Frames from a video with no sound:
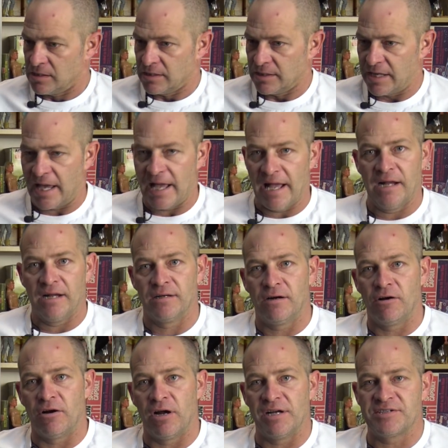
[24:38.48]
Yeah,
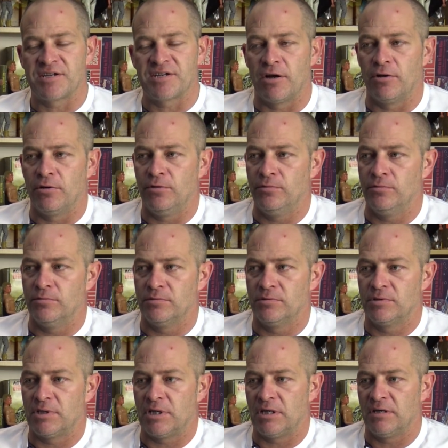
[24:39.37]
all right, so
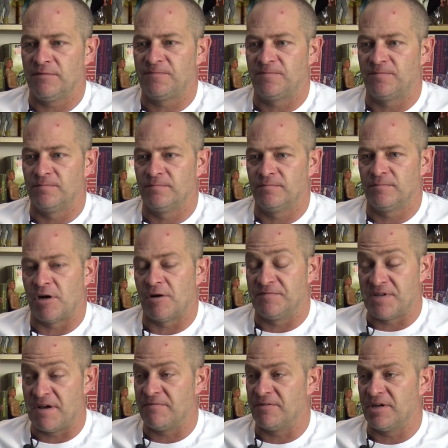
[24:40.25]

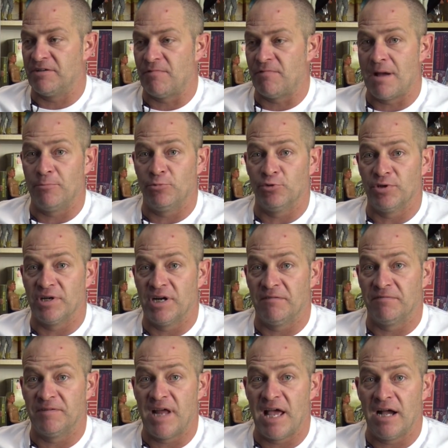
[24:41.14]
I've definitely rambled
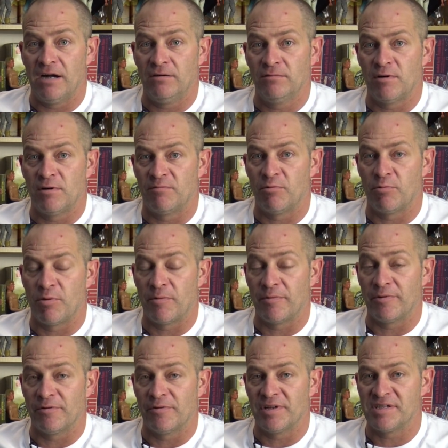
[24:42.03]
enough now. I've
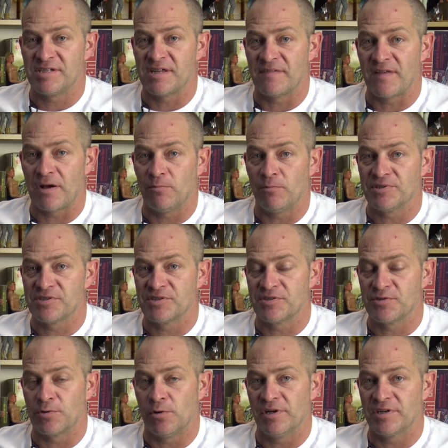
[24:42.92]
probably already said that once
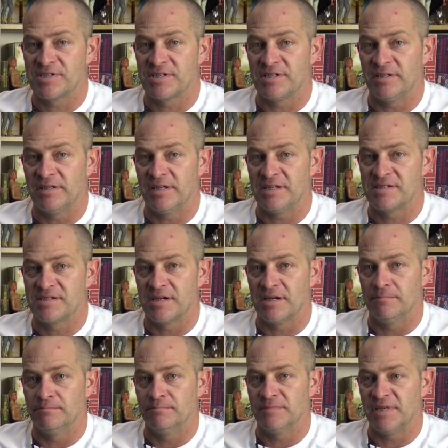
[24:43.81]
or twice in
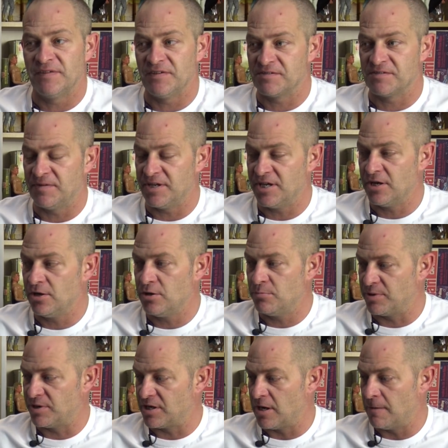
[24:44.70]
this
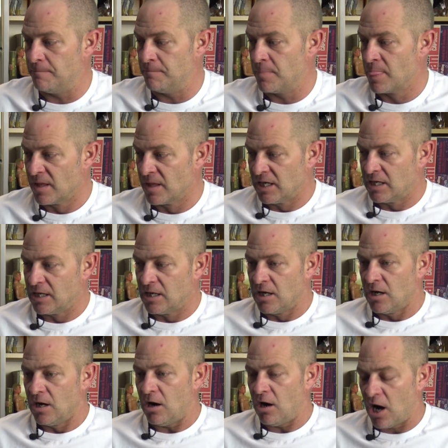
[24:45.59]
video, but
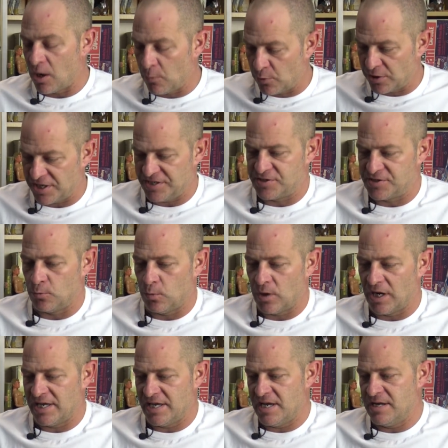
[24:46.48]
I wanted to
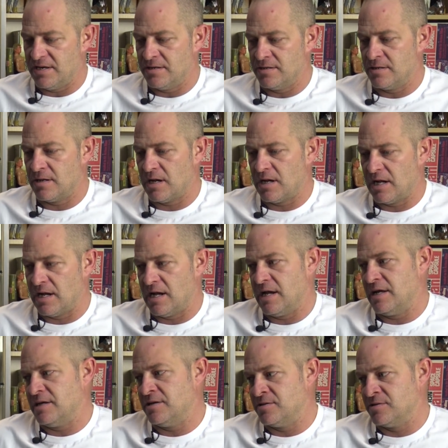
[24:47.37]
weigh in,
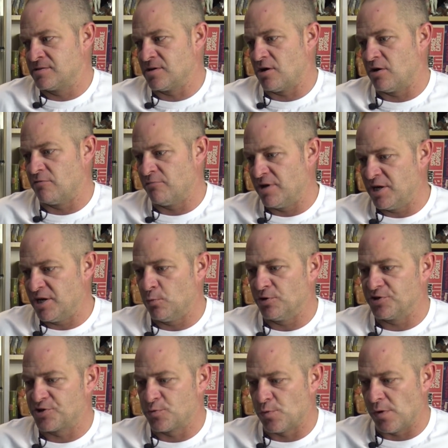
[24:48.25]
and I really
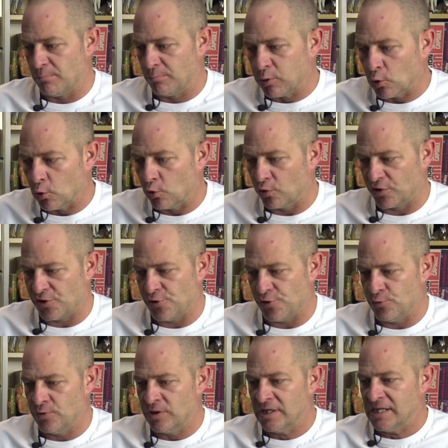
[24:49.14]
want to implore
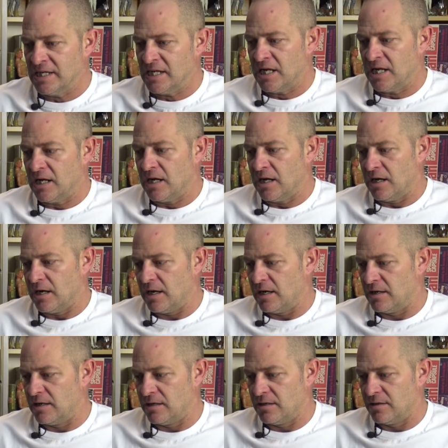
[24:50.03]
you,
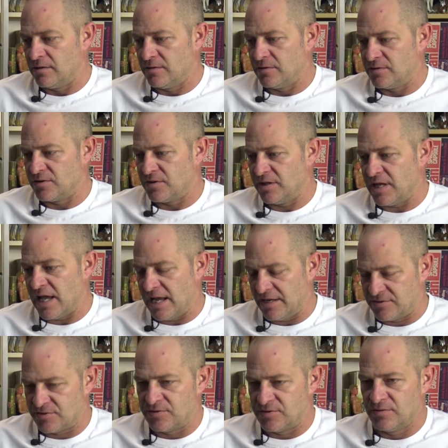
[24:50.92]
yeah,